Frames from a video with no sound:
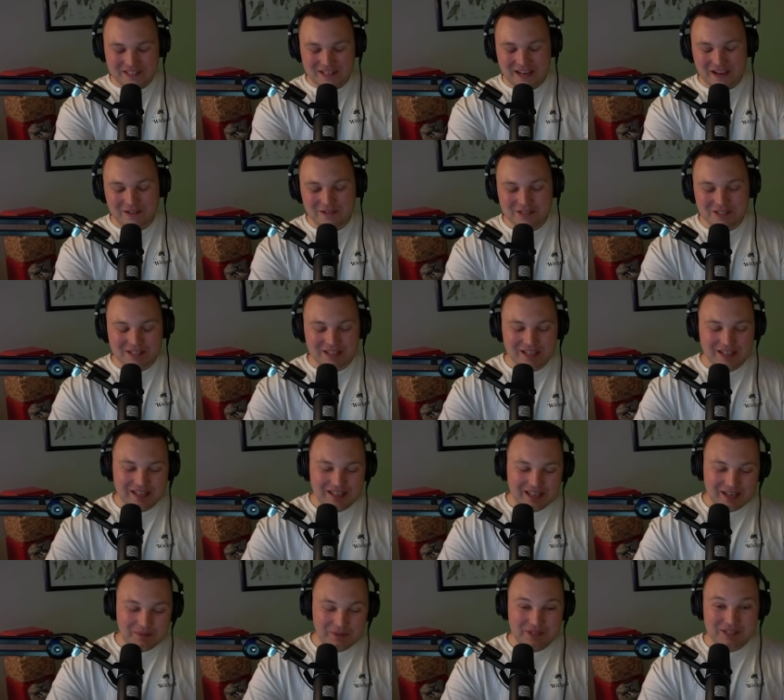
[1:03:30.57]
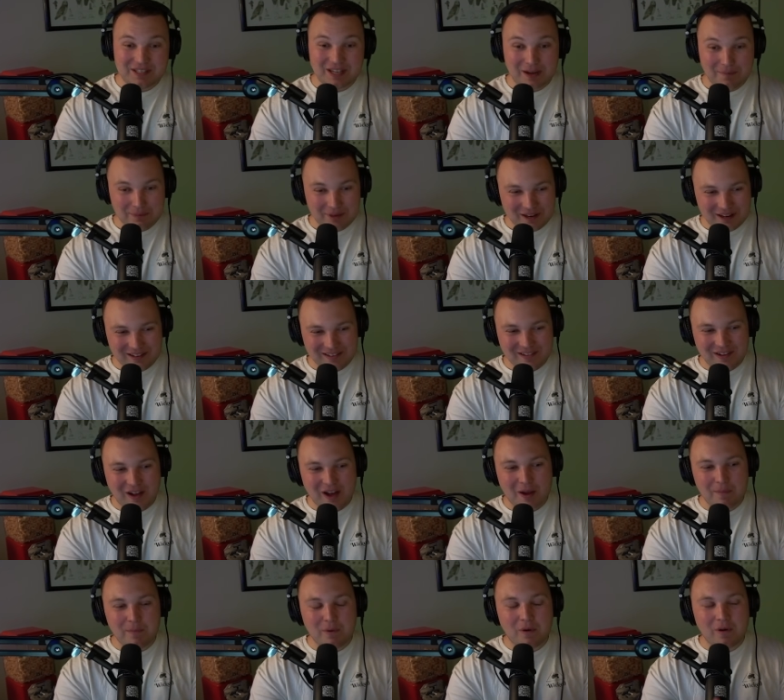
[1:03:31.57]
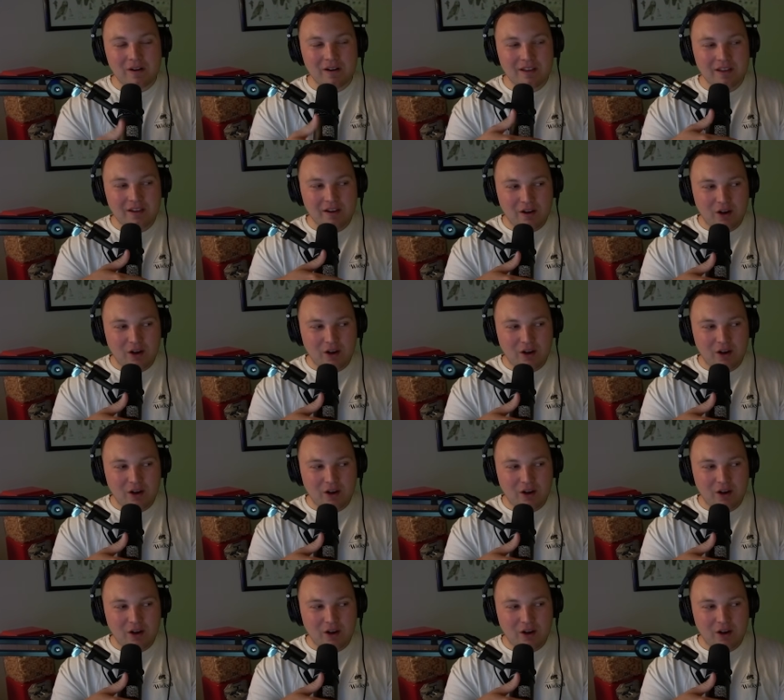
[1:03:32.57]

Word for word: house. We set up the Catan board.